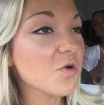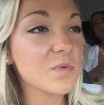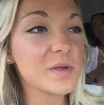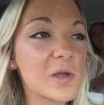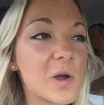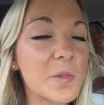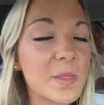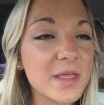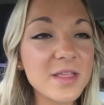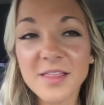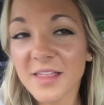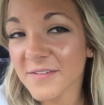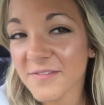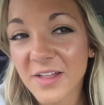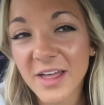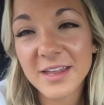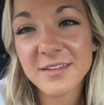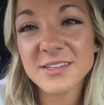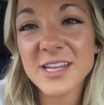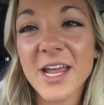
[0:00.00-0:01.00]
We only live
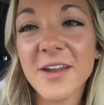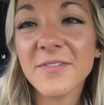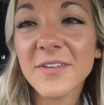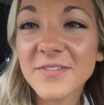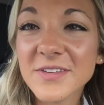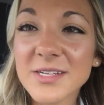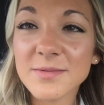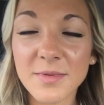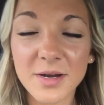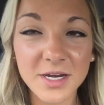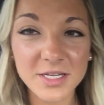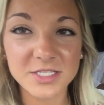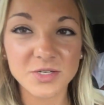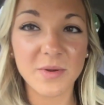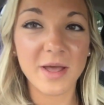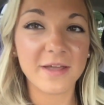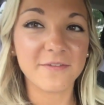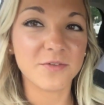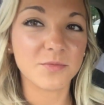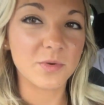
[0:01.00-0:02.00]
like 10-15 minutes
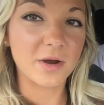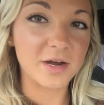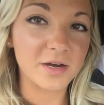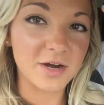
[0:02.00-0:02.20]
away from where